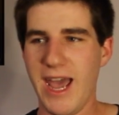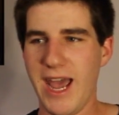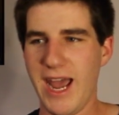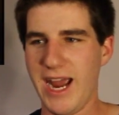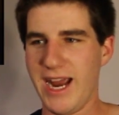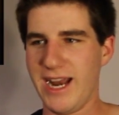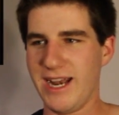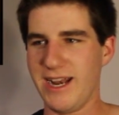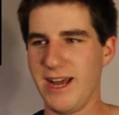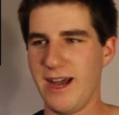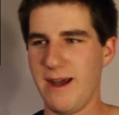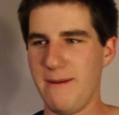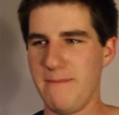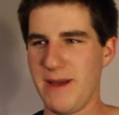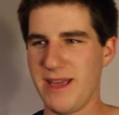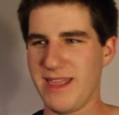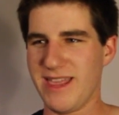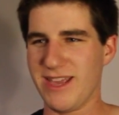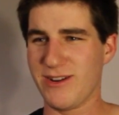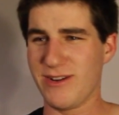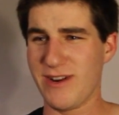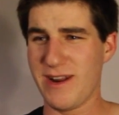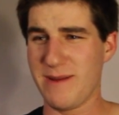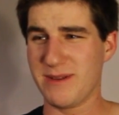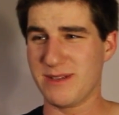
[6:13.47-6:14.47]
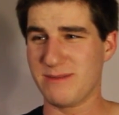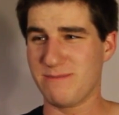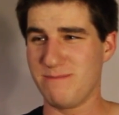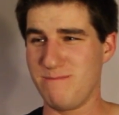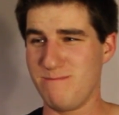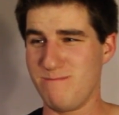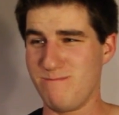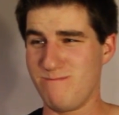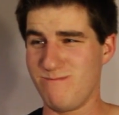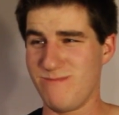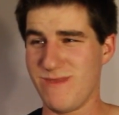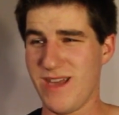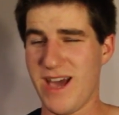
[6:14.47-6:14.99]
And I think her name is,
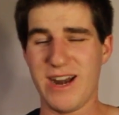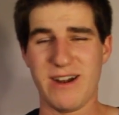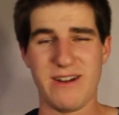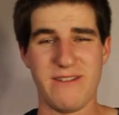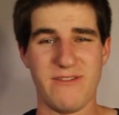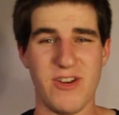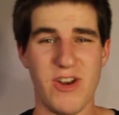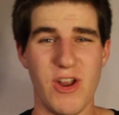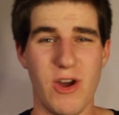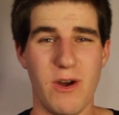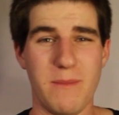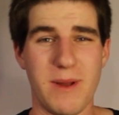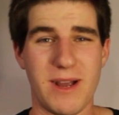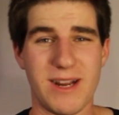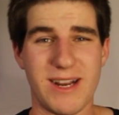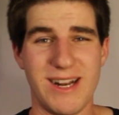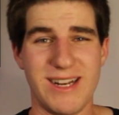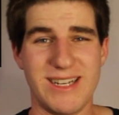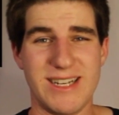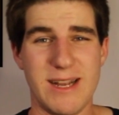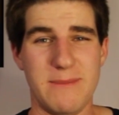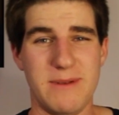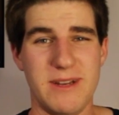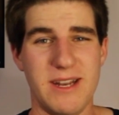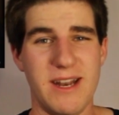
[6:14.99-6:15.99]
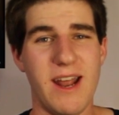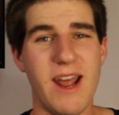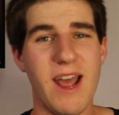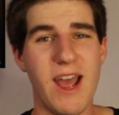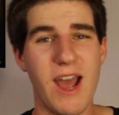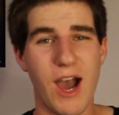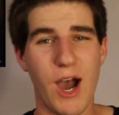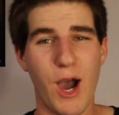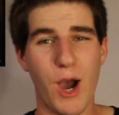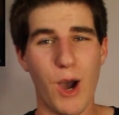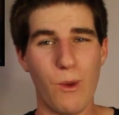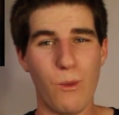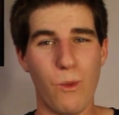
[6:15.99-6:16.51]
I don't even know, I'm not going to attempt it.
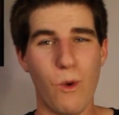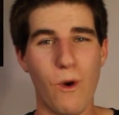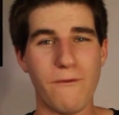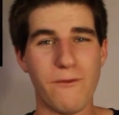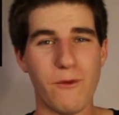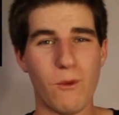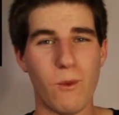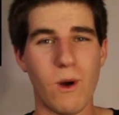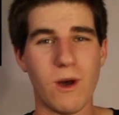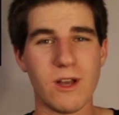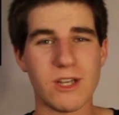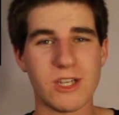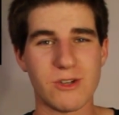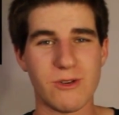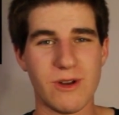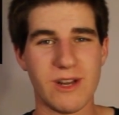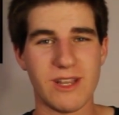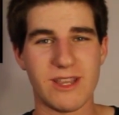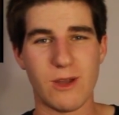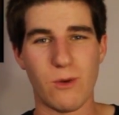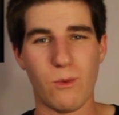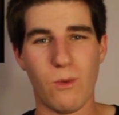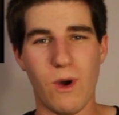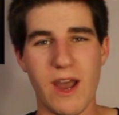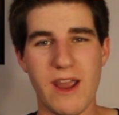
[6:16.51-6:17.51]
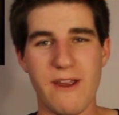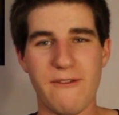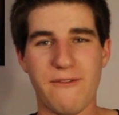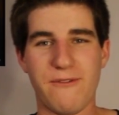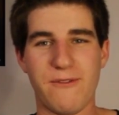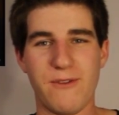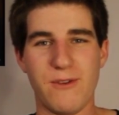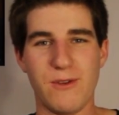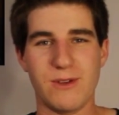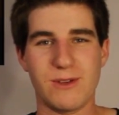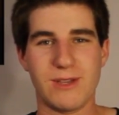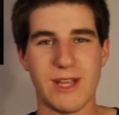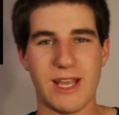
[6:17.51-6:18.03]
Wolf of Wall Street, the wife
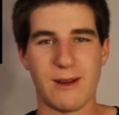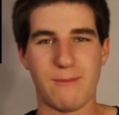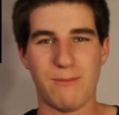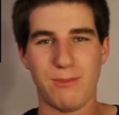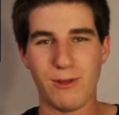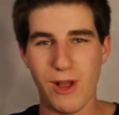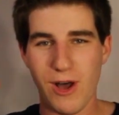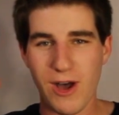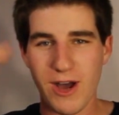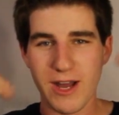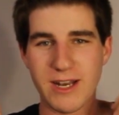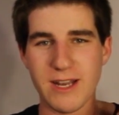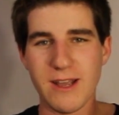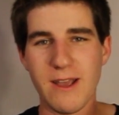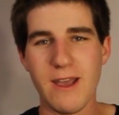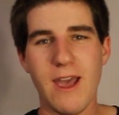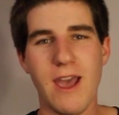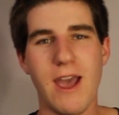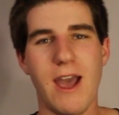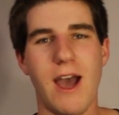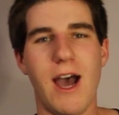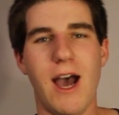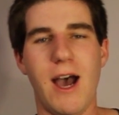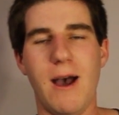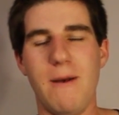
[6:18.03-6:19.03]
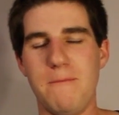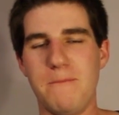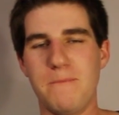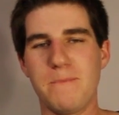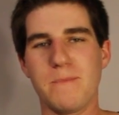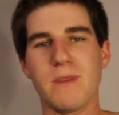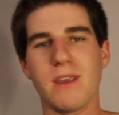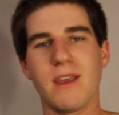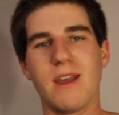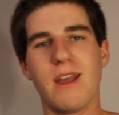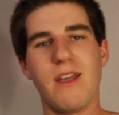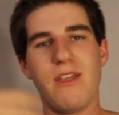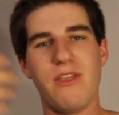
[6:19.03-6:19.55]
who's like blonde.
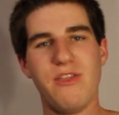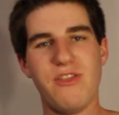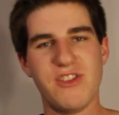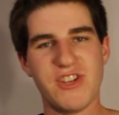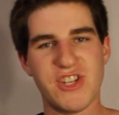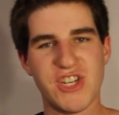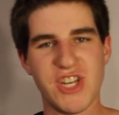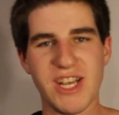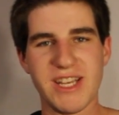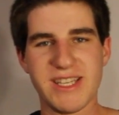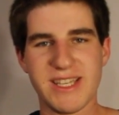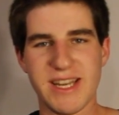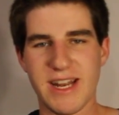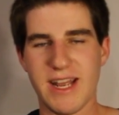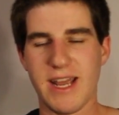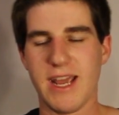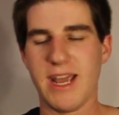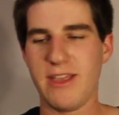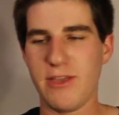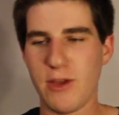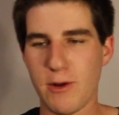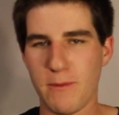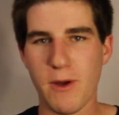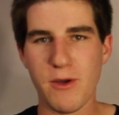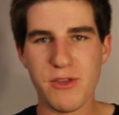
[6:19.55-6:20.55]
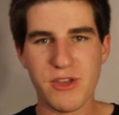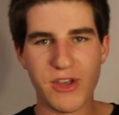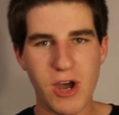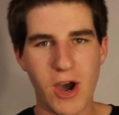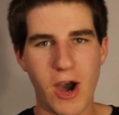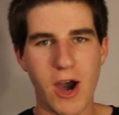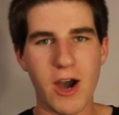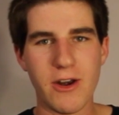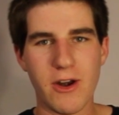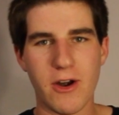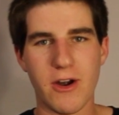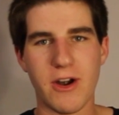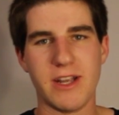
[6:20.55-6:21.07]
She's in it, and they're both
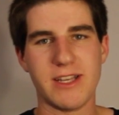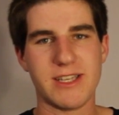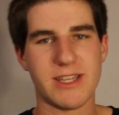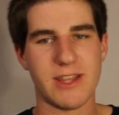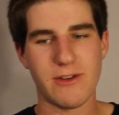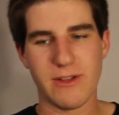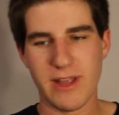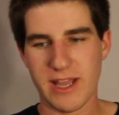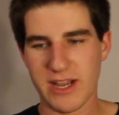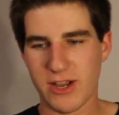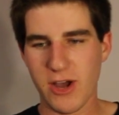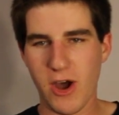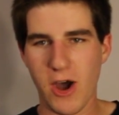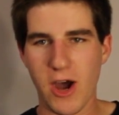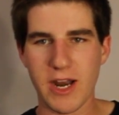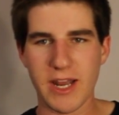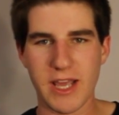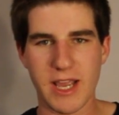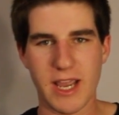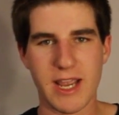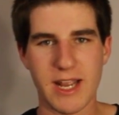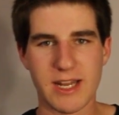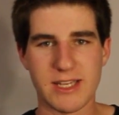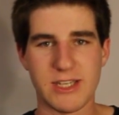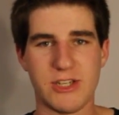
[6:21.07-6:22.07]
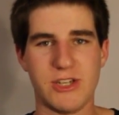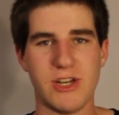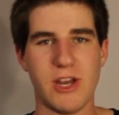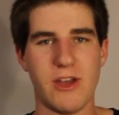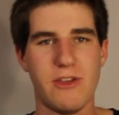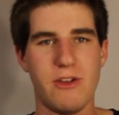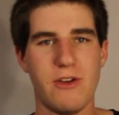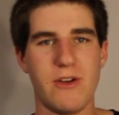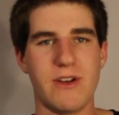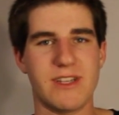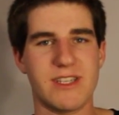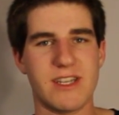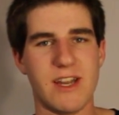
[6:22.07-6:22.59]
con artists, and they're like conning against each
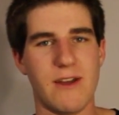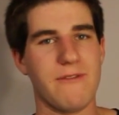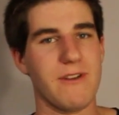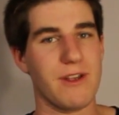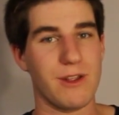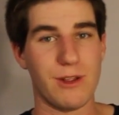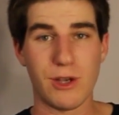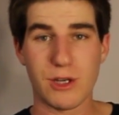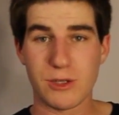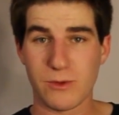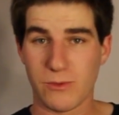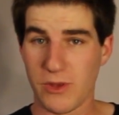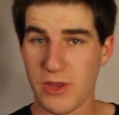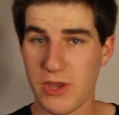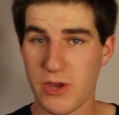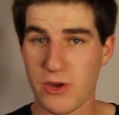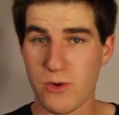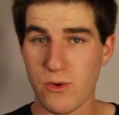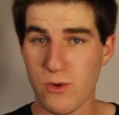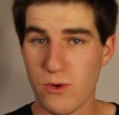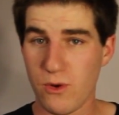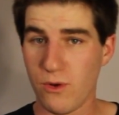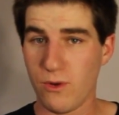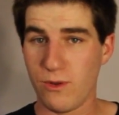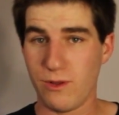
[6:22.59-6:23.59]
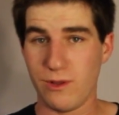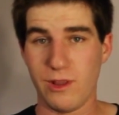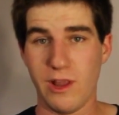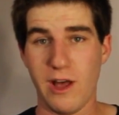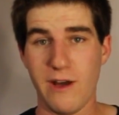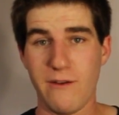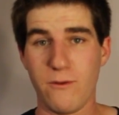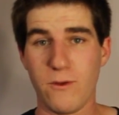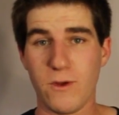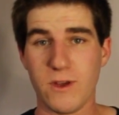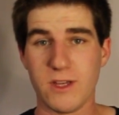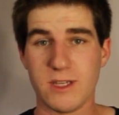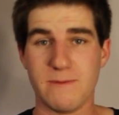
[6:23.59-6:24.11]
other and stuff. It looks really cool.
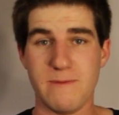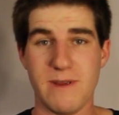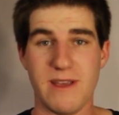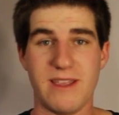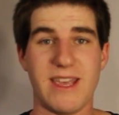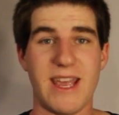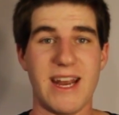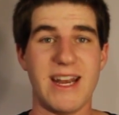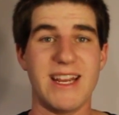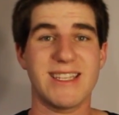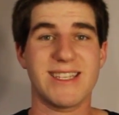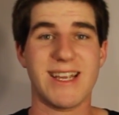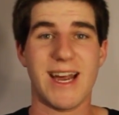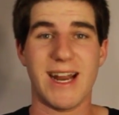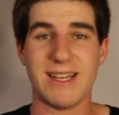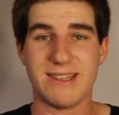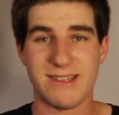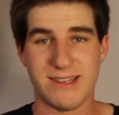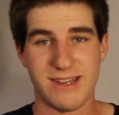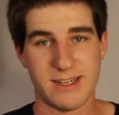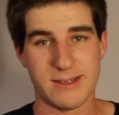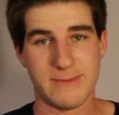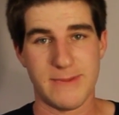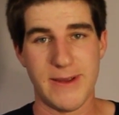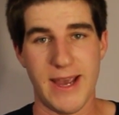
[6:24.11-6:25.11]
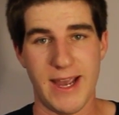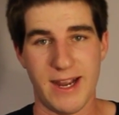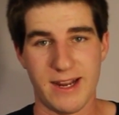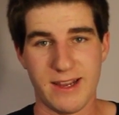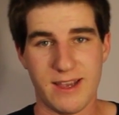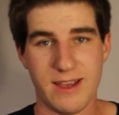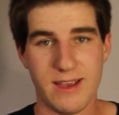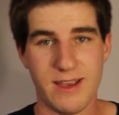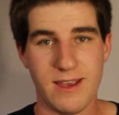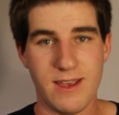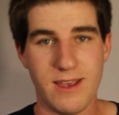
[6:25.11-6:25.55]
Love Will Smith, and he's got a six-pack.